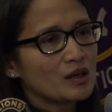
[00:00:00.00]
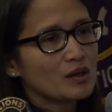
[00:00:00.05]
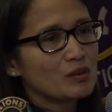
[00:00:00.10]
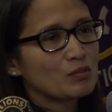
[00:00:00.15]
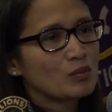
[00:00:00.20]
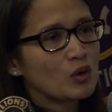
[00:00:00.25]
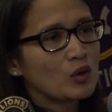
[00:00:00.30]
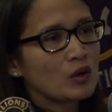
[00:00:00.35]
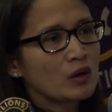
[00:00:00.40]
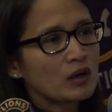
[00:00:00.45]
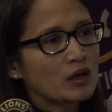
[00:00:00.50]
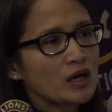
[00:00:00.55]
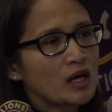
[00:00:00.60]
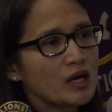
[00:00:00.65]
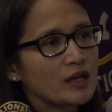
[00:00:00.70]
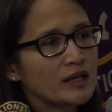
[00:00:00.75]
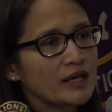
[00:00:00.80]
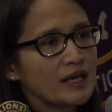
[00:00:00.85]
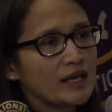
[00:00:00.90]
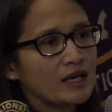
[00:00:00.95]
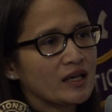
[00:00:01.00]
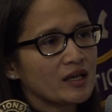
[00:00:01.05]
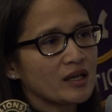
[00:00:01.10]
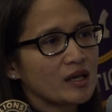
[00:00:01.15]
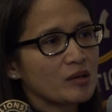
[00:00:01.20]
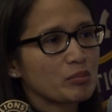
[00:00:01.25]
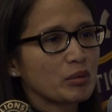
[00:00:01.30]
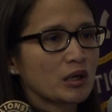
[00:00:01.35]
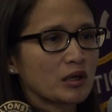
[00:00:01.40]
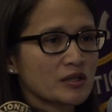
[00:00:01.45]
more on a,
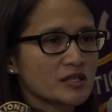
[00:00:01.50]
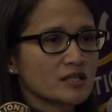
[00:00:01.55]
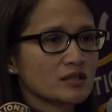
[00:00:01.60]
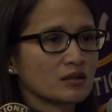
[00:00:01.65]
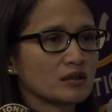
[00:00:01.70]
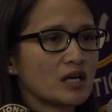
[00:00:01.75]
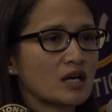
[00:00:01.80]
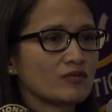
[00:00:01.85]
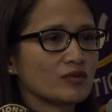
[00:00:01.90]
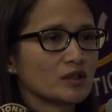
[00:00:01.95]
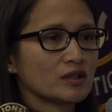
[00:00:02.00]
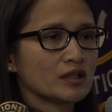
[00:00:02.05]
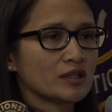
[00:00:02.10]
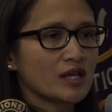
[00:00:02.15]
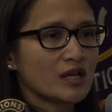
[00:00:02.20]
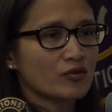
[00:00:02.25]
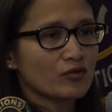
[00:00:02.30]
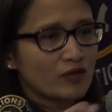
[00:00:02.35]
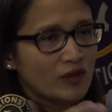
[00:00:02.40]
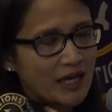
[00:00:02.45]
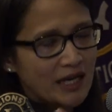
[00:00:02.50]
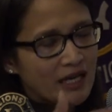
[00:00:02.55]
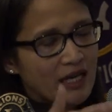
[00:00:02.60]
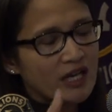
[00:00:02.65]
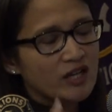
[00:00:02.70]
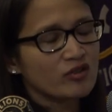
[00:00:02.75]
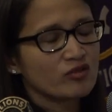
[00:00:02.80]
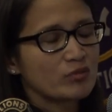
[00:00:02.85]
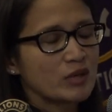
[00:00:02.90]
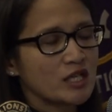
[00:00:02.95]
a personal level, and, and Frank
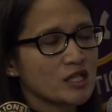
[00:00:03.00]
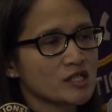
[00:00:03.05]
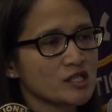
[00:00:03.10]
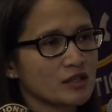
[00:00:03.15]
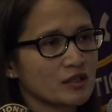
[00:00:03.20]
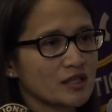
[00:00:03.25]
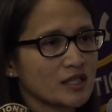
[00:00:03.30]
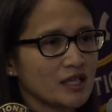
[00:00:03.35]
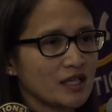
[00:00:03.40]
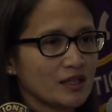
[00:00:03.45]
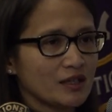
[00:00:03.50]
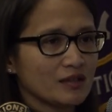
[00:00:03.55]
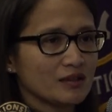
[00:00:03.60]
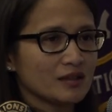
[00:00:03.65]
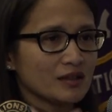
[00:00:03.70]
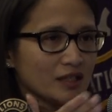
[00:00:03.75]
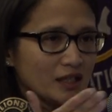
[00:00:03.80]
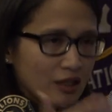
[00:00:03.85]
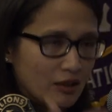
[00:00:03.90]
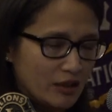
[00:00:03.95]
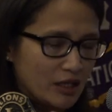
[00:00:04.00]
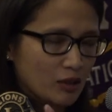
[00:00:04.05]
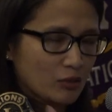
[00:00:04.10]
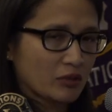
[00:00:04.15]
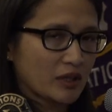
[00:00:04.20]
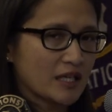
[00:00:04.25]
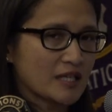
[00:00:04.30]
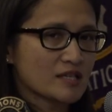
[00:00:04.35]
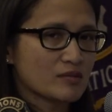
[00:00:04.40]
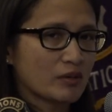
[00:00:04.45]
kind of mentioned he, you know, he
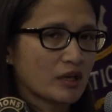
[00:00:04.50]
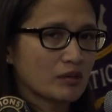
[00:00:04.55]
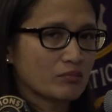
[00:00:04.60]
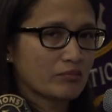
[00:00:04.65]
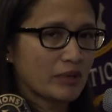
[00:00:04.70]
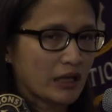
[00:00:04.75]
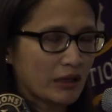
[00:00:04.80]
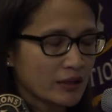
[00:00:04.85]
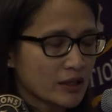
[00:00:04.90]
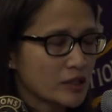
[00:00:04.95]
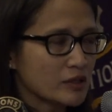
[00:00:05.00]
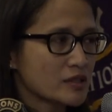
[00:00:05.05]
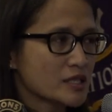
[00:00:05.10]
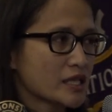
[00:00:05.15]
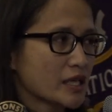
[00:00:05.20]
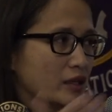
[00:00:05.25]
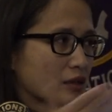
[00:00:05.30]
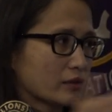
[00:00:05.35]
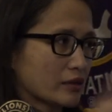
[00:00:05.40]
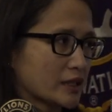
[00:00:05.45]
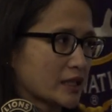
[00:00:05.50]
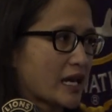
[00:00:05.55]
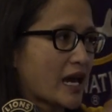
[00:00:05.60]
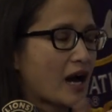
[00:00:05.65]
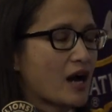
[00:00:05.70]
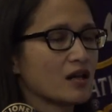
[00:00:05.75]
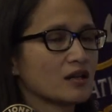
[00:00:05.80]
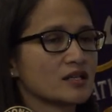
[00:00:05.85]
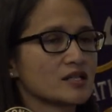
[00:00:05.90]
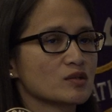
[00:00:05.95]
reads my parent newsletter and
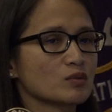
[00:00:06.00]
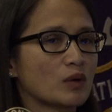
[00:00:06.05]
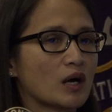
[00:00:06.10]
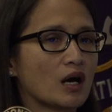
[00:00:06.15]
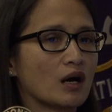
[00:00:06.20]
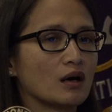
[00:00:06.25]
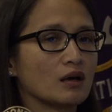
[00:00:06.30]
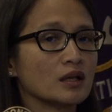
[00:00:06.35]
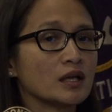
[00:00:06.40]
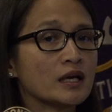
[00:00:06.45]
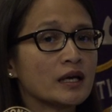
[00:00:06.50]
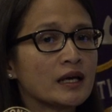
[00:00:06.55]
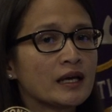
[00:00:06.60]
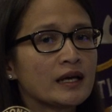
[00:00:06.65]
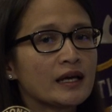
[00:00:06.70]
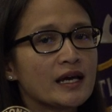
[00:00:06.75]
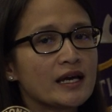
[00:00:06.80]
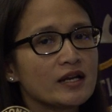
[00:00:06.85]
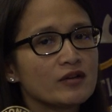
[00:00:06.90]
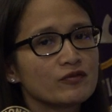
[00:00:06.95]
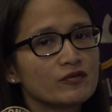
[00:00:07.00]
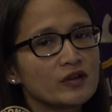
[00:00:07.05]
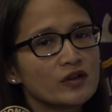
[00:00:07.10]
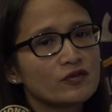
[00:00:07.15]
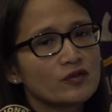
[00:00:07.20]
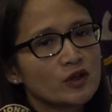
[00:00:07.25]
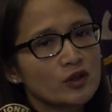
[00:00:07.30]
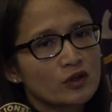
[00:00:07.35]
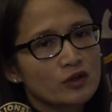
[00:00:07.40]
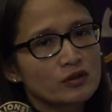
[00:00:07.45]
Cal as well. And if,
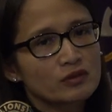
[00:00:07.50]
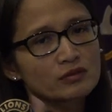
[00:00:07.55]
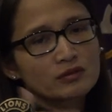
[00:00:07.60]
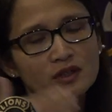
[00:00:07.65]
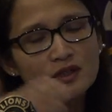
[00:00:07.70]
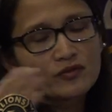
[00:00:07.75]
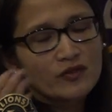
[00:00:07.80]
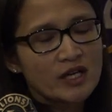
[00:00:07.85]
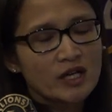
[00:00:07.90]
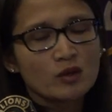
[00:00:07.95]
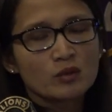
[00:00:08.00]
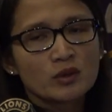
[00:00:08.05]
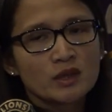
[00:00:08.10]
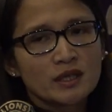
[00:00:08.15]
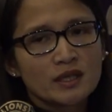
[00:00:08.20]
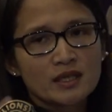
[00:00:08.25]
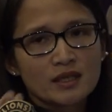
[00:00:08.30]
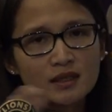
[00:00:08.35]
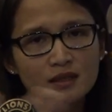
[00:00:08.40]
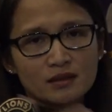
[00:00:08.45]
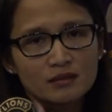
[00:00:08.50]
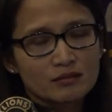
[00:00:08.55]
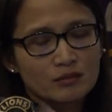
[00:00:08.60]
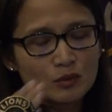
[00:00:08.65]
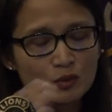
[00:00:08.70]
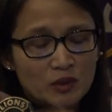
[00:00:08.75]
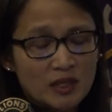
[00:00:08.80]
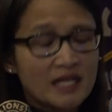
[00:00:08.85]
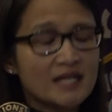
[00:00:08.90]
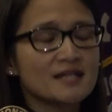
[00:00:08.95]
if you're, if anyone
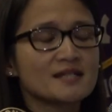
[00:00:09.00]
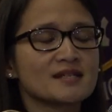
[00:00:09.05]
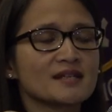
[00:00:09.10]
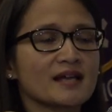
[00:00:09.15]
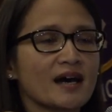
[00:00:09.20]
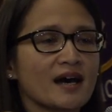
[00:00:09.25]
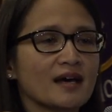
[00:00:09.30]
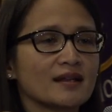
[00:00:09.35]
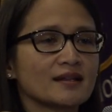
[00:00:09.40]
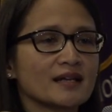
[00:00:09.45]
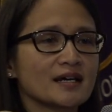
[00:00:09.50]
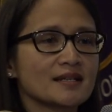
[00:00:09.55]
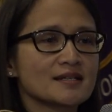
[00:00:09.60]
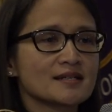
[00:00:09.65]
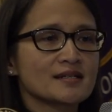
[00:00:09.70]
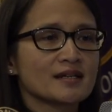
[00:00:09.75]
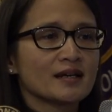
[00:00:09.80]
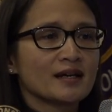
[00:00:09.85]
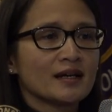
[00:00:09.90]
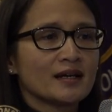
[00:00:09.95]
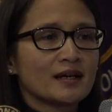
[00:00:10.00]
reads that, that's,